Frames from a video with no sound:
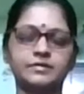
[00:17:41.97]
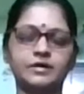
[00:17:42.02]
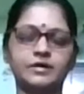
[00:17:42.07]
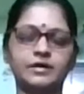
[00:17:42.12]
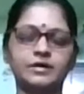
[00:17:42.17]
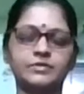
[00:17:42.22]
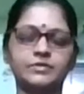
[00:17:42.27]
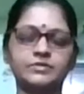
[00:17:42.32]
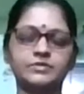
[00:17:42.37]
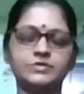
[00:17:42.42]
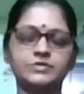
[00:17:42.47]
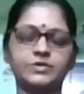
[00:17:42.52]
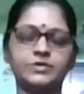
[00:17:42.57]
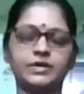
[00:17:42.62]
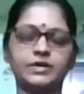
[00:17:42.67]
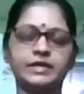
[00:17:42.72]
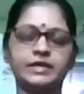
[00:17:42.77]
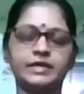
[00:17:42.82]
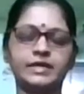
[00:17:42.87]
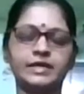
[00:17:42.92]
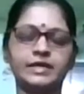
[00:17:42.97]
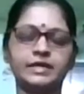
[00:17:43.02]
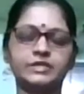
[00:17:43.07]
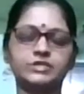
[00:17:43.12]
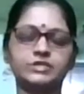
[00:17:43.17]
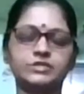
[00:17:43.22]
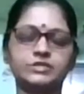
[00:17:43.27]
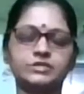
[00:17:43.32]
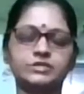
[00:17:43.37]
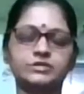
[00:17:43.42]
How is your
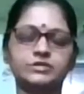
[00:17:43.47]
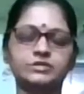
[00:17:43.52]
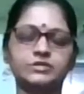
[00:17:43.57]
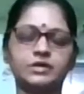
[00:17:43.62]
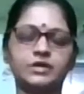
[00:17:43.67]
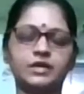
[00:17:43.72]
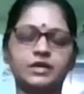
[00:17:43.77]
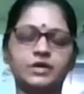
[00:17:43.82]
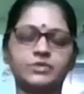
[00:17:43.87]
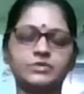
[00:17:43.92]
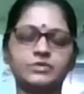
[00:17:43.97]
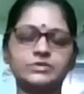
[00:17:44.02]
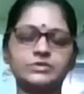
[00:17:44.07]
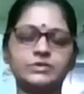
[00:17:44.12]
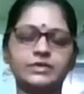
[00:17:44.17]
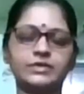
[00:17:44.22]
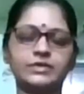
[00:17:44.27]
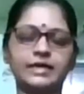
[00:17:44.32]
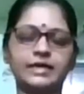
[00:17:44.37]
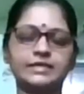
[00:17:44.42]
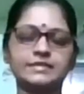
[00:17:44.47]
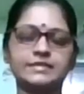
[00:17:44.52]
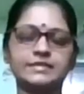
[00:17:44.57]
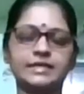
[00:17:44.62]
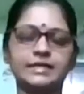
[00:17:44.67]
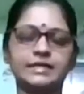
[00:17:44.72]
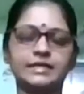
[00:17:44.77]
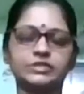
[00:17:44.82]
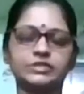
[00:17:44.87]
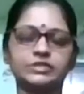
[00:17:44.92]
inhalation and how is your
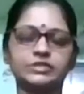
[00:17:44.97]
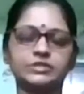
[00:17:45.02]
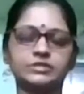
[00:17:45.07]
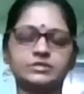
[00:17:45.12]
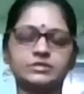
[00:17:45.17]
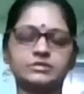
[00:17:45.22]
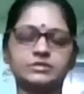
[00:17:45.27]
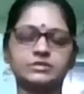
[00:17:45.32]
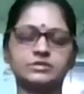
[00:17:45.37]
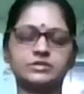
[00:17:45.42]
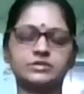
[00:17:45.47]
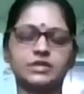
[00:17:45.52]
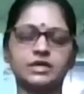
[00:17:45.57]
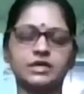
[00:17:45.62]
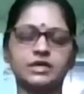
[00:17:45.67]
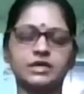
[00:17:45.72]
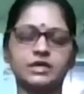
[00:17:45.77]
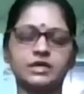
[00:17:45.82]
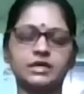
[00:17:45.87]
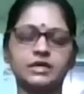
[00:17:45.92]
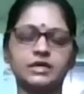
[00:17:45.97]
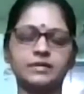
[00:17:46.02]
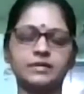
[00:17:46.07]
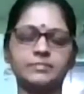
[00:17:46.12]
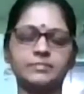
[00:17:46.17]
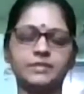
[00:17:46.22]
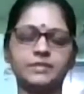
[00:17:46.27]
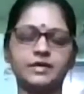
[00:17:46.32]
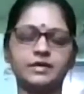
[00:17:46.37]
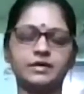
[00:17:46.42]
exhalation?
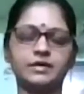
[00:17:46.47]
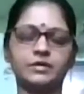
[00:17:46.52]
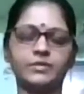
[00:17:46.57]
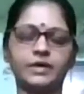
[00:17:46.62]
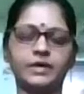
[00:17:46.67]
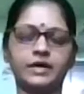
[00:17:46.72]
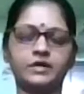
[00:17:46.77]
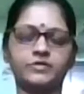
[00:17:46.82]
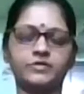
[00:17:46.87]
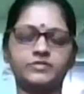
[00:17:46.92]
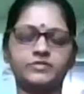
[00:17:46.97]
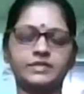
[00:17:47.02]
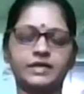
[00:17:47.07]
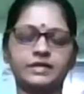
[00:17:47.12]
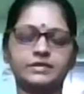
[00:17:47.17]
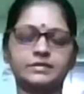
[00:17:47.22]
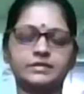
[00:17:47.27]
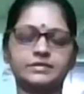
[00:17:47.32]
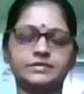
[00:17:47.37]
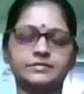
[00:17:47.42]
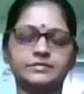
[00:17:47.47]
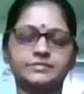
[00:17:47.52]
Keep being aware of that.